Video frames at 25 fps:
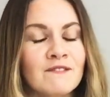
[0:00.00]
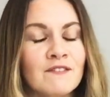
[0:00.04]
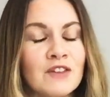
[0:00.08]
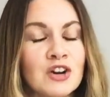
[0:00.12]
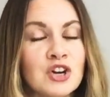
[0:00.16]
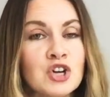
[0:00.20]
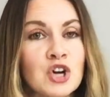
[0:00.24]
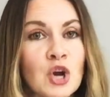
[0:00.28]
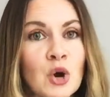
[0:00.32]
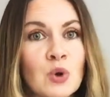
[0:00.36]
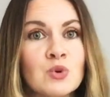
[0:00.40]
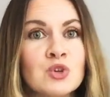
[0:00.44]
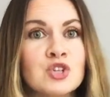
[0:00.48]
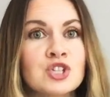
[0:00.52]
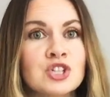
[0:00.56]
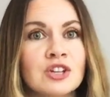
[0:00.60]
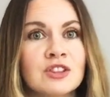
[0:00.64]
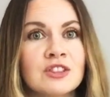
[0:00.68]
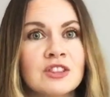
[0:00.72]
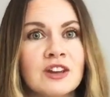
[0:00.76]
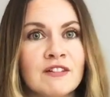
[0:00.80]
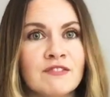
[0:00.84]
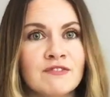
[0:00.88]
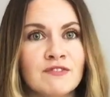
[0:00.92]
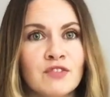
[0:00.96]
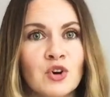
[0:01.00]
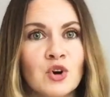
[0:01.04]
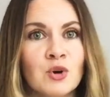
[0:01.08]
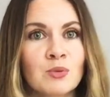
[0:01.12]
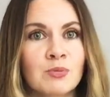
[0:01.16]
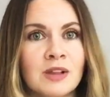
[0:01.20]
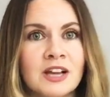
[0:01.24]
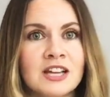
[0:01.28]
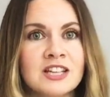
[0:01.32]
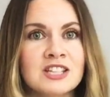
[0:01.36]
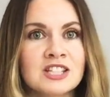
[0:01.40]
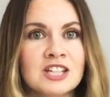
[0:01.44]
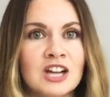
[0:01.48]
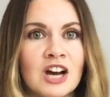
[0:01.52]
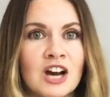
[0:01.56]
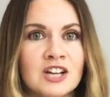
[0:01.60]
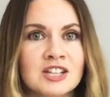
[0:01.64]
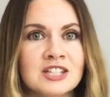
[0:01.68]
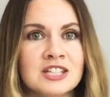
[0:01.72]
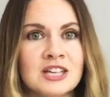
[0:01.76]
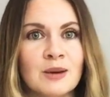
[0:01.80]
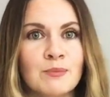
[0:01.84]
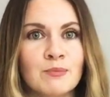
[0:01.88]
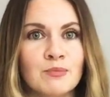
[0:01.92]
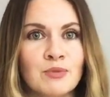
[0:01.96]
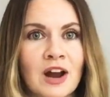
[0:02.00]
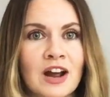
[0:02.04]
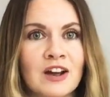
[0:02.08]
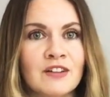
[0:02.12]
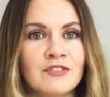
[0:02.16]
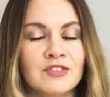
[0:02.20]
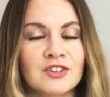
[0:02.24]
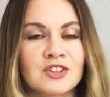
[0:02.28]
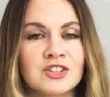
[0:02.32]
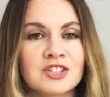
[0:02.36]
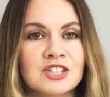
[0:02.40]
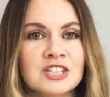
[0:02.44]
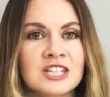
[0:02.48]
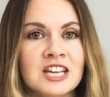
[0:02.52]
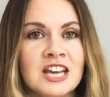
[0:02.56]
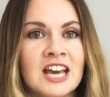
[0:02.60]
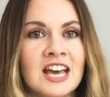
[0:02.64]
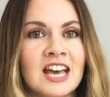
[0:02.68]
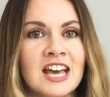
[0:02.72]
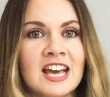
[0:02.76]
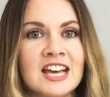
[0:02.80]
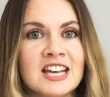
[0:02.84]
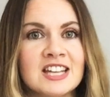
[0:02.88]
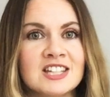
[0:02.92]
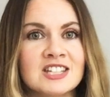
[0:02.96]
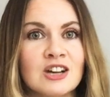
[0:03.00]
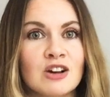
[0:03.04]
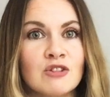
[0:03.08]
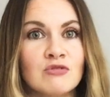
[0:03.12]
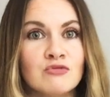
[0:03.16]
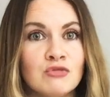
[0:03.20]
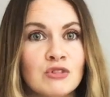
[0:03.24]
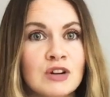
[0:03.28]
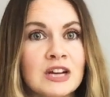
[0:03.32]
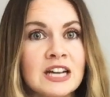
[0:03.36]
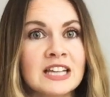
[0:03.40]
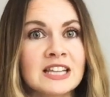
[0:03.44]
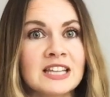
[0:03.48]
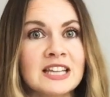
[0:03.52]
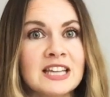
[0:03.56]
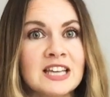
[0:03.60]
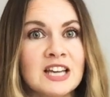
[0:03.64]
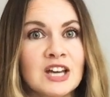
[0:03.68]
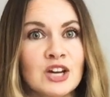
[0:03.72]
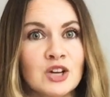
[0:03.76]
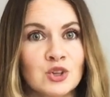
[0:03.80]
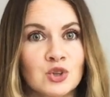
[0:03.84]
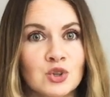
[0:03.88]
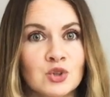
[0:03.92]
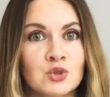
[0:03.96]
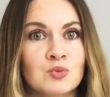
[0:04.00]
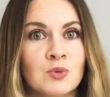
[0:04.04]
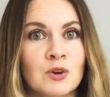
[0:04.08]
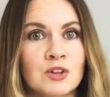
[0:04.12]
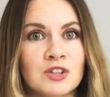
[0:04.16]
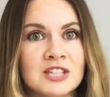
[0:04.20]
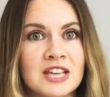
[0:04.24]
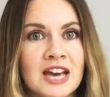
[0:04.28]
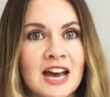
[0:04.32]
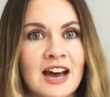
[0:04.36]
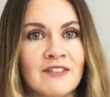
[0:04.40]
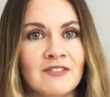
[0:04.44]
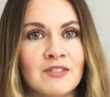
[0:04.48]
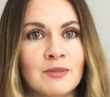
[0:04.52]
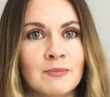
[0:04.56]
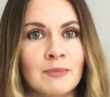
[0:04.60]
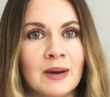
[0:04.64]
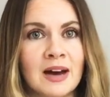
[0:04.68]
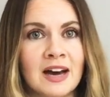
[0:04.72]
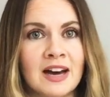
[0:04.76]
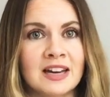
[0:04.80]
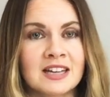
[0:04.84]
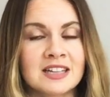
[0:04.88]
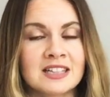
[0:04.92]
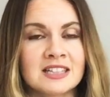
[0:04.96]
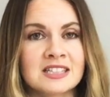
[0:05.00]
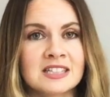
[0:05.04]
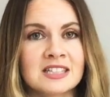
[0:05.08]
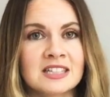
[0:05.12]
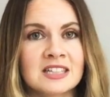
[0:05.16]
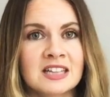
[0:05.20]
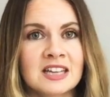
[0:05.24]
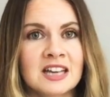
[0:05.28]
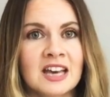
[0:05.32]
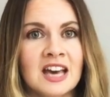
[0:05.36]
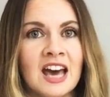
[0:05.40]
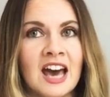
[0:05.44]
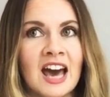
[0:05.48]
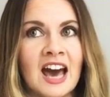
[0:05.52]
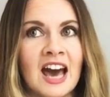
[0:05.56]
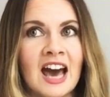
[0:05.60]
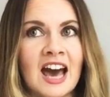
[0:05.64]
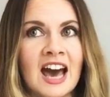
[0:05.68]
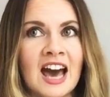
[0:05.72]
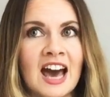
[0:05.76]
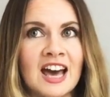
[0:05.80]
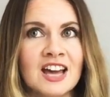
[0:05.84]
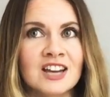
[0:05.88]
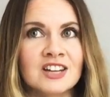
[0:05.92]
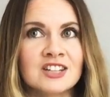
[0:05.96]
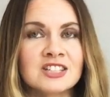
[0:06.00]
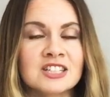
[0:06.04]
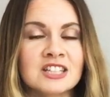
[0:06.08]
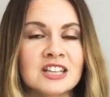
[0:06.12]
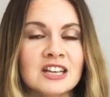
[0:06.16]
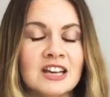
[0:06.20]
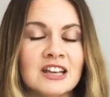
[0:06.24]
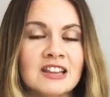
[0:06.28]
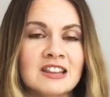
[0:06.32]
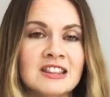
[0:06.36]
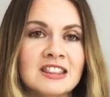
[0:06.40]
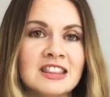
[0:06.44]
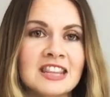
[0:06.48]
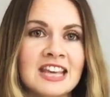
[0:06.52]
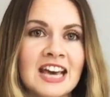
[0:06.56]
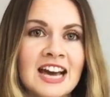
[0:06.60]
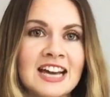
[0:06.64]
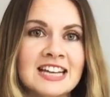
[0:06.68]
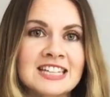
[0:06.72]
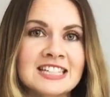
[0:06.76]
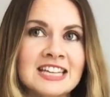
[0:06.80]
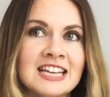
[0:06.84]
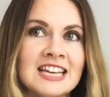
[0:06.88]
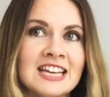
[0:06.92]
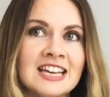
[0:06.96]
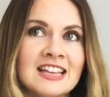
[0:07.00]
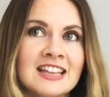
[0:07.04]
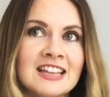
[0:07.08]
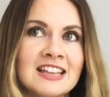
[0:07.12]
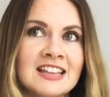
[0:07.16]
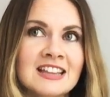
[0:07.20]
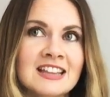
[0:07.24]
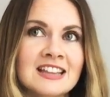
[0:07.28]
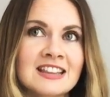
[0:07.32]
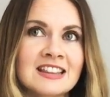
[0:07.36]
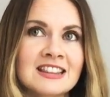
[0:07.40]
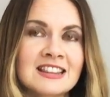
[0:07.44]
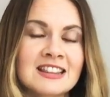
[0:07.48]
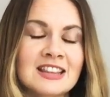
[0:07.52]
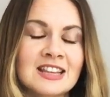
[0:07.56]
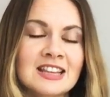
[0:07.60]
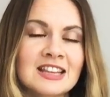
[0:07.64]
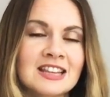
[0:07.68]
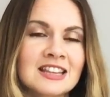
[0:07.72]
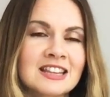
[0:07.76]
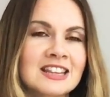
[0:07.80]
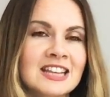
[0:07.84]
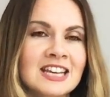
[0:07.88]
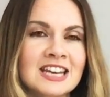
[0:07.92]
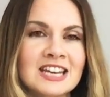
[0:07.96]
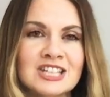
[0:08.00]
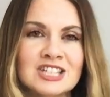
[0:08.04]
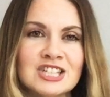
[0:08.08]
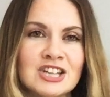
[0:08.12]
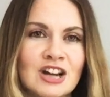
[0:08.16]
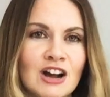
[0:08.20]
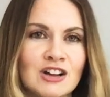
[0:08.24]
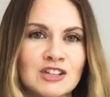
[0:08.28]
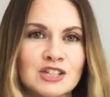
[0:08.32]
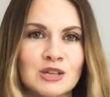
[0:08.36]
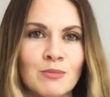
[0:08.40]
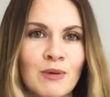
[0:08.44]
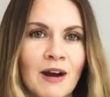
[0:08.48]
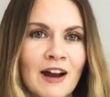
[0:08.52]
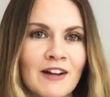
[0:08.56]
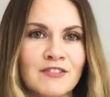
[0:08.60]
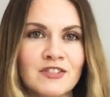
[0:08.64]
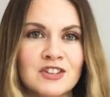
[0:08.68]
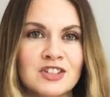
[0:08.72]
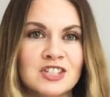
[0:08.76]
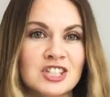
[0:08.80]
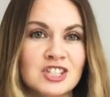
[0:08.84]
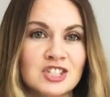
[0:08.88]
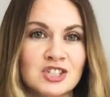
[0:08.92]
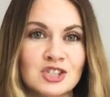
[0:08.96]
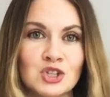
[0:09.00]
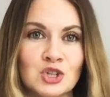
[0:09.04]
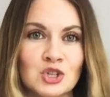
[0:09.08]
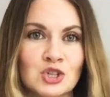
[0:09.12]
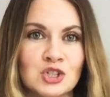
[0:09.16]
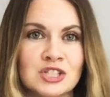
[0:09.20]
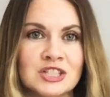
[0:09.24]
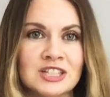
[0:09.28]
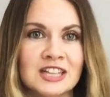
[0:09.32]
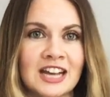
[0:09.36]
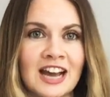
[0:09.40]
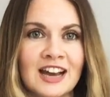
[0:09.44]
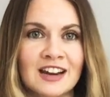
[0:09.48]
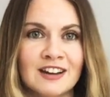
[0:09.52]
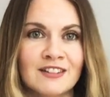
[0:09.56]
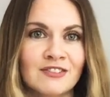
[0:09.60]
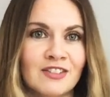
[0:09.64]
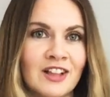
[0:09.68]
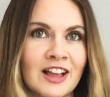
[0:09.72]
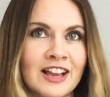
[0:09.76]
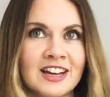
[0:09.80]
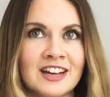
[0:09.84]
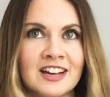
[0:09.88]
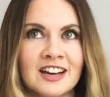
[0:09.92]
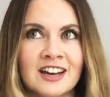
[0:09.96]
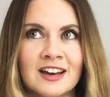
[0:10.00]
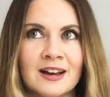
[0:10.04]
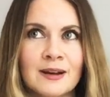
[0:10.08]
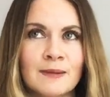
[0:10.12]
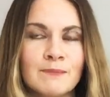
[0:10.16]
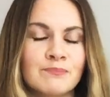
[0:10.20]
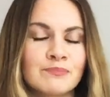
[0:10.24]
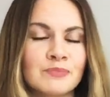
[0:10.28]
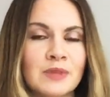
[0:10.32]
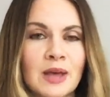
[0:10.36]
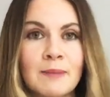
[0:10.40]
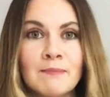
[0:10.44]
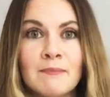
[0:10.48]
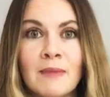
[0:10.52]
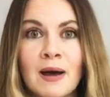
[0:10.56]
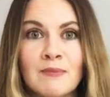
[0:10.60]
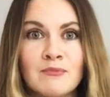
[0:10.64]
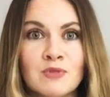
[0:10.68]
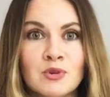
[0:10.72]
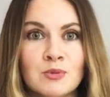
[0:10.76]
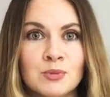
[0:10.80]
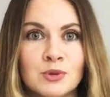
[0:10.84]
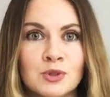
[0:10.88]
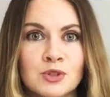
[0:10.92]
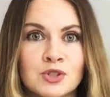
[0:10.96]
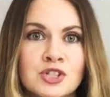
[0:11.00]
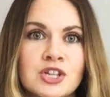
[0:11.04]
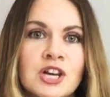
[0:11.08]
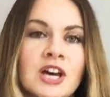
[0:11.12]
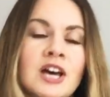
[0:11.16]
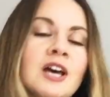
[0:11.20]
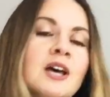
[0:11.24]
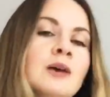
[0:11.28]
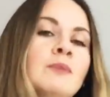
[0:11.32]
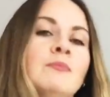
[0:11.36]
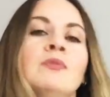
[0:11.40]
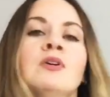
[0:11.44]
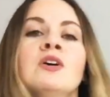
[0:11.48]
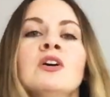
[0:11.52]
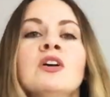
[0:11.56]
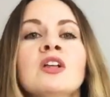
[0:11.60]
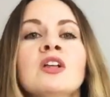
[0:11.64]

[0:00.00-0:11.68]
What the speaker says: notion that foreplay starts at breakfast is a really good one to have in mind. And the idea that it starts at breakfast is just kind of like a memorable term.